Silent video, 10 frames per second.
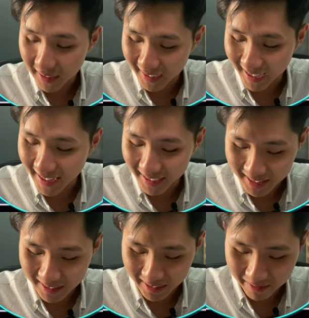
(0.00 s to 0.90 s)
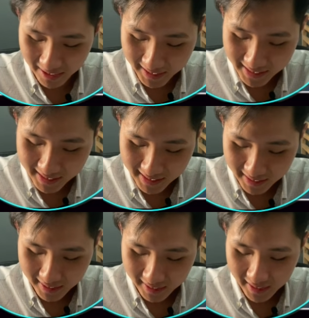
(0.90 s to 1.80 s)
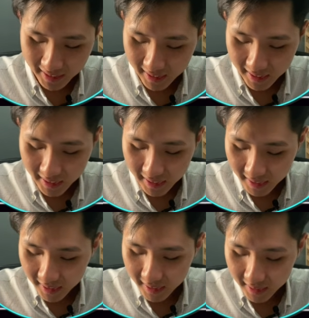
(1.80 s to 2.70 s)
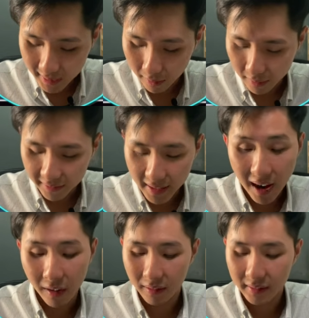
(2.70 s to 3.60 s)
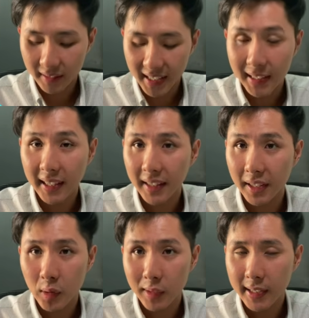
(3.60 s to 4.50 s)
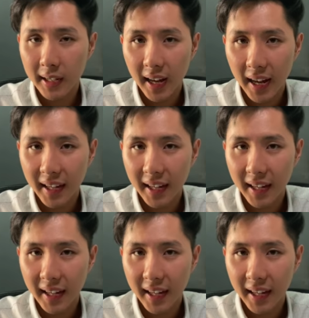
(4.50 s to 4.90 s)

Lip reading: Again, I need to erase this. So now, let's say the user